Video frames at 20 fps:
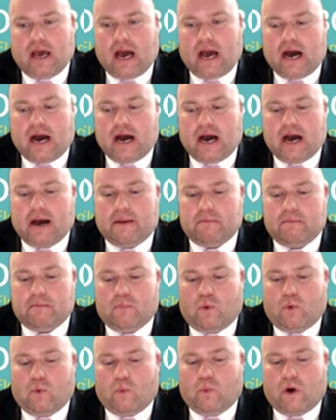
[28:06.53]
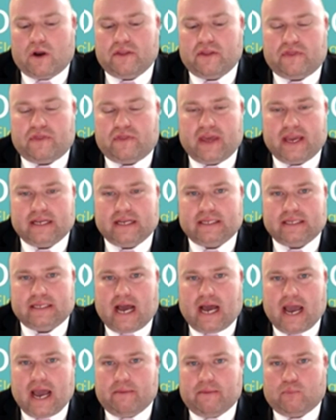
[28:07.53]
One of the things that
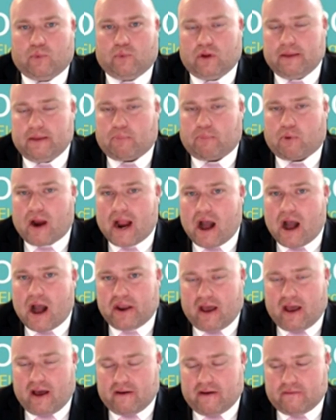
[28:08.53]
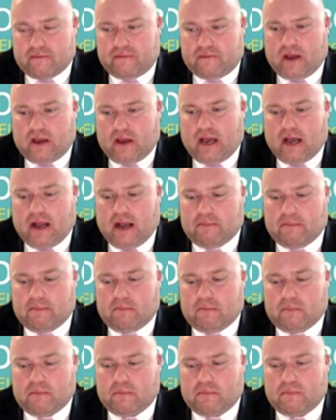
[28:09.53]
I am really proud
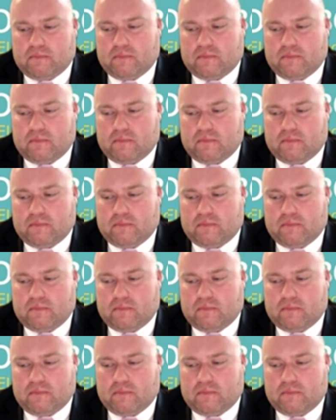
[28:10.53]
of